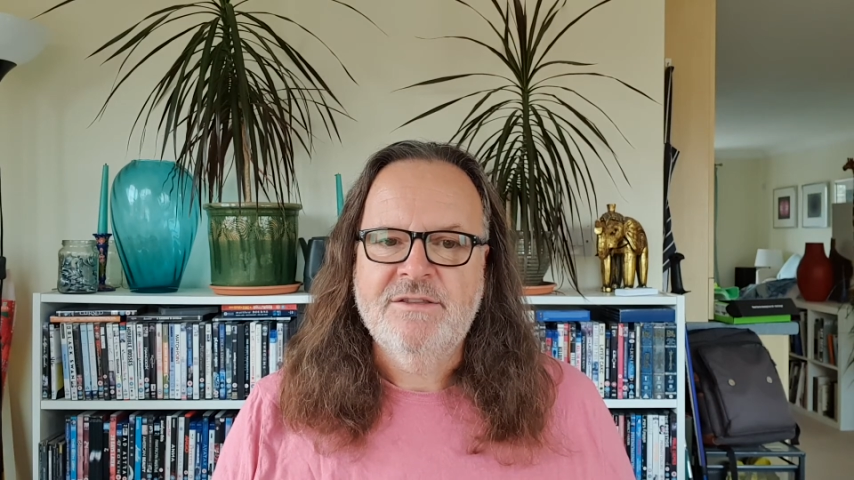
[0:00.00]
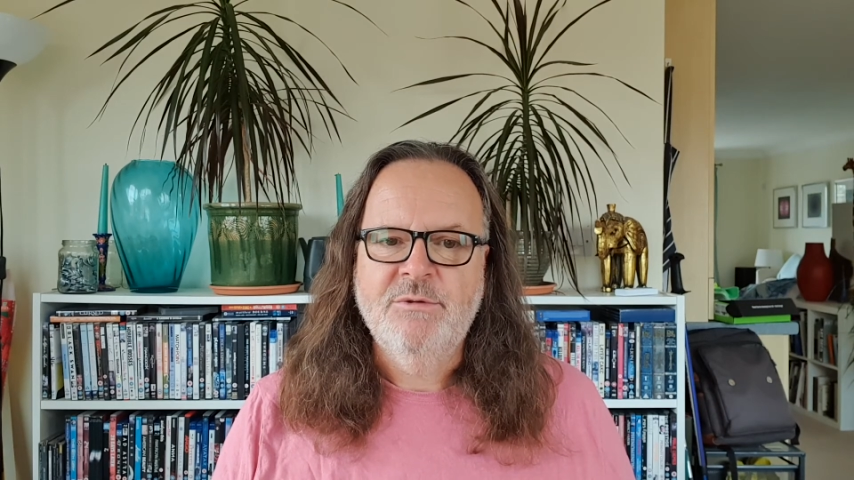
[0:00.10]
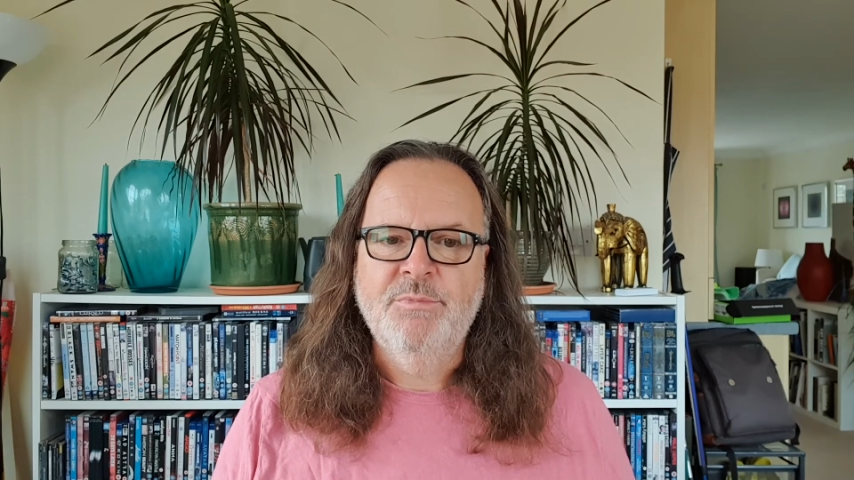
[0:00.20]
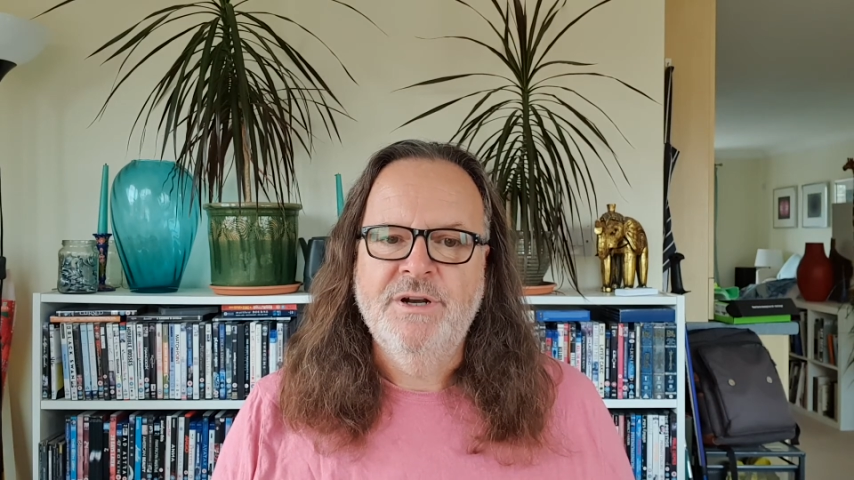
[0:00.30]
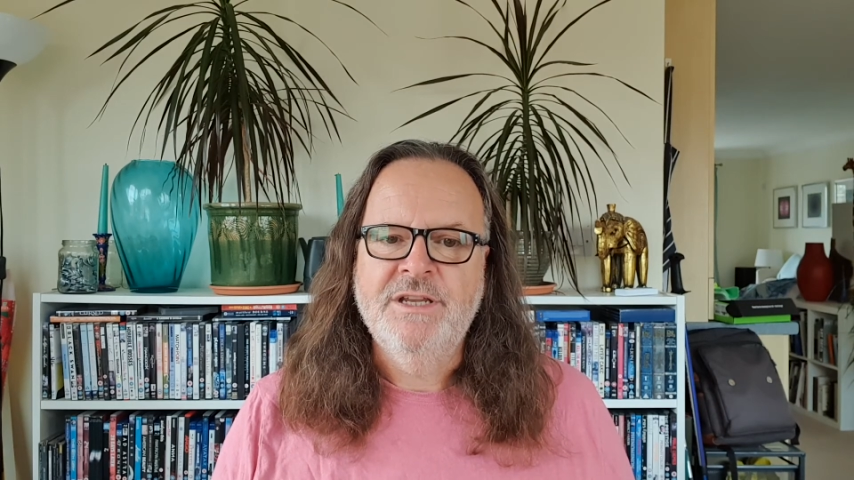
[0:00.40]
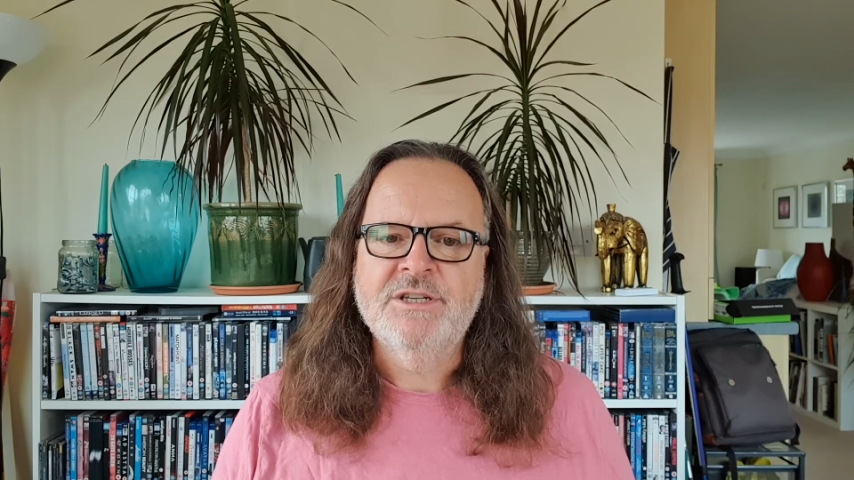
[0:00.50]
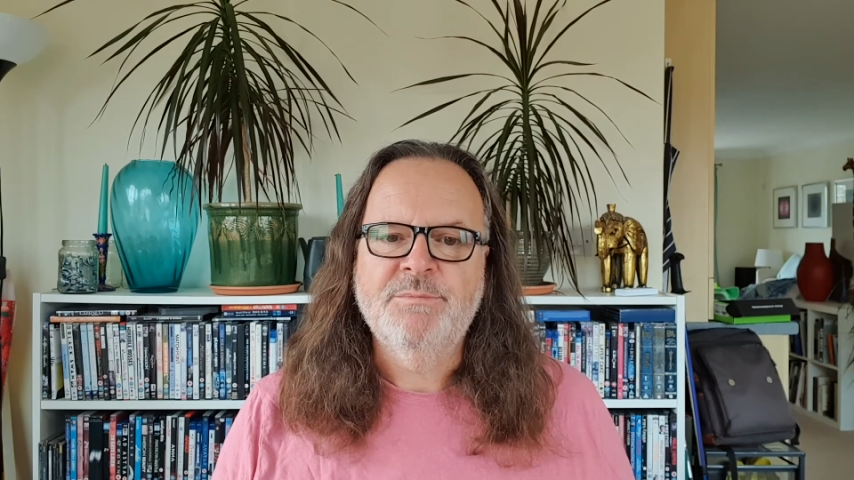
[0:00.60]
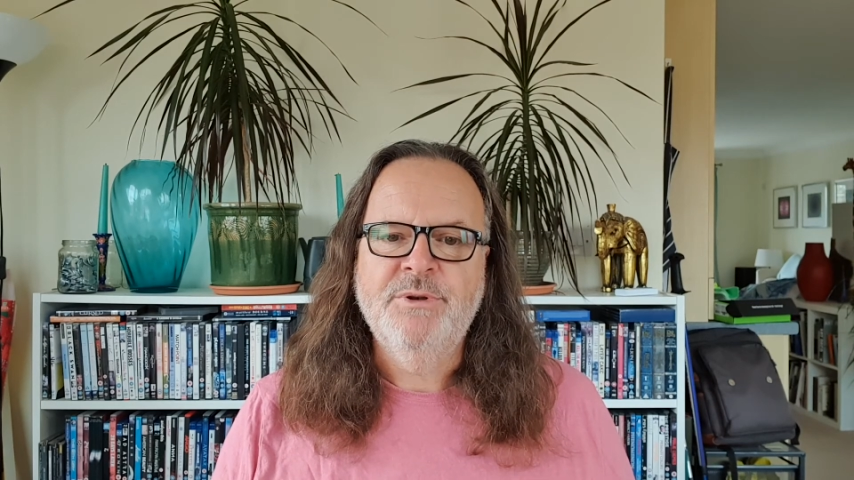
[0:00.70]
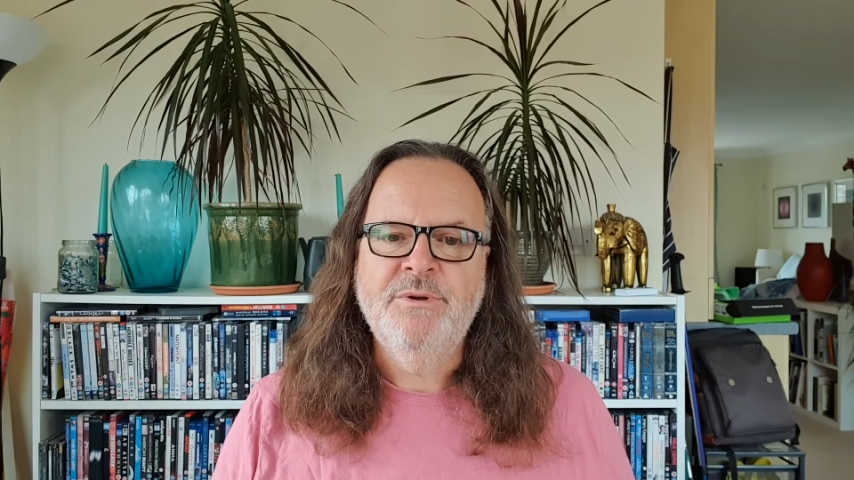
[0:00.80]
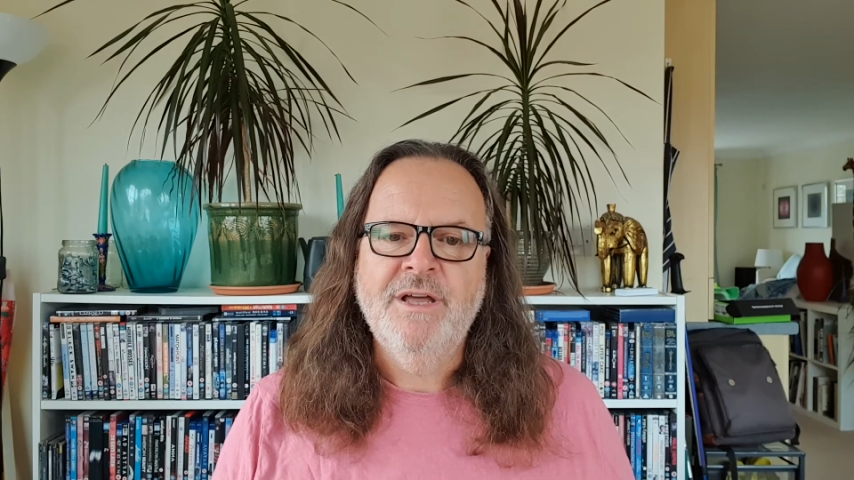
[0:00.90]
the brilliant
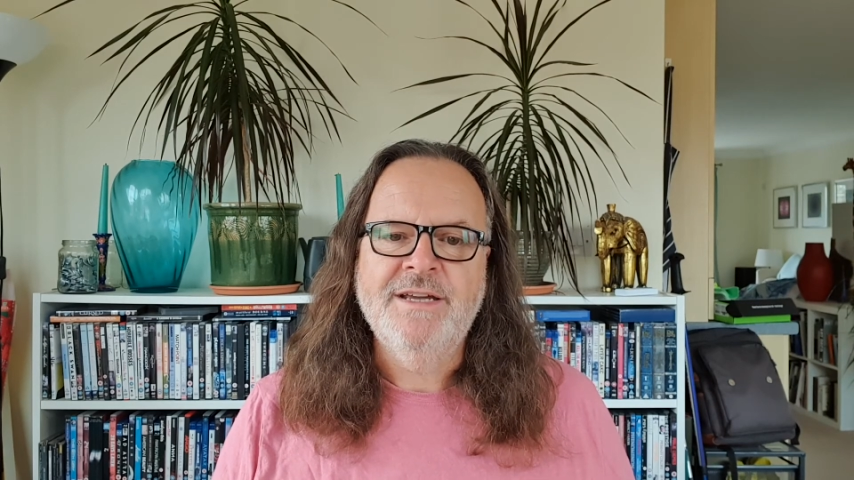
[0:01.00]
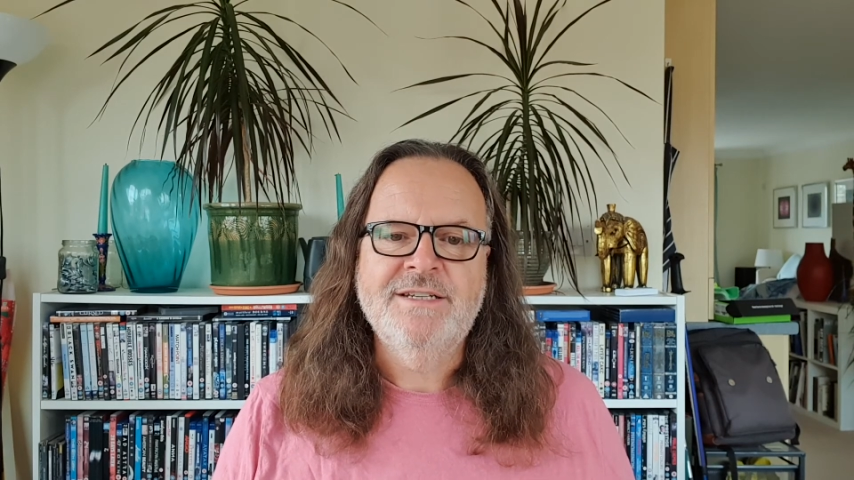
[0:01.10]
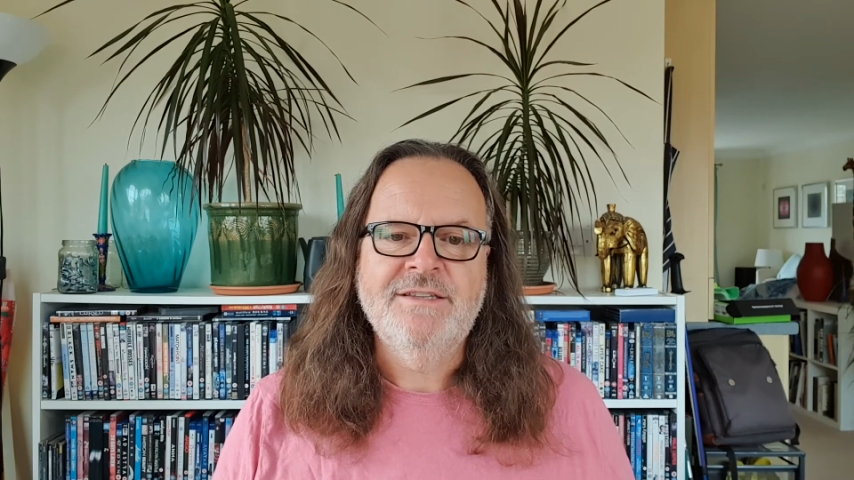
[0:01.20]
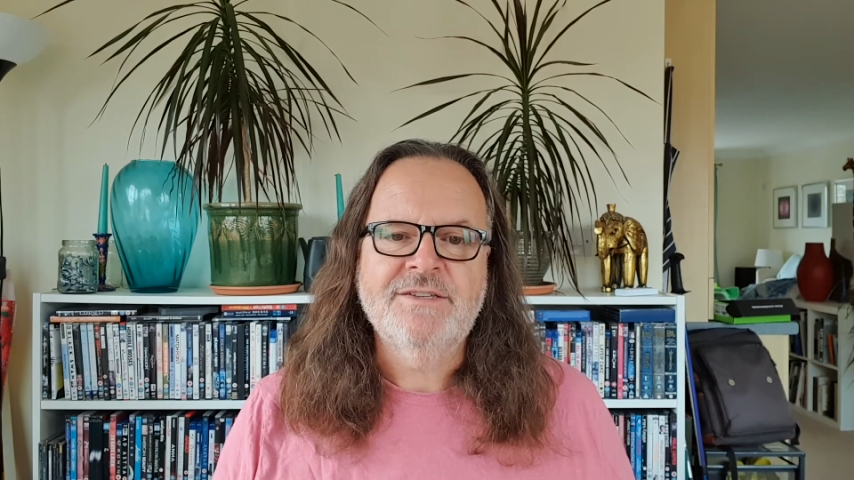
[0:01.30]
blue light in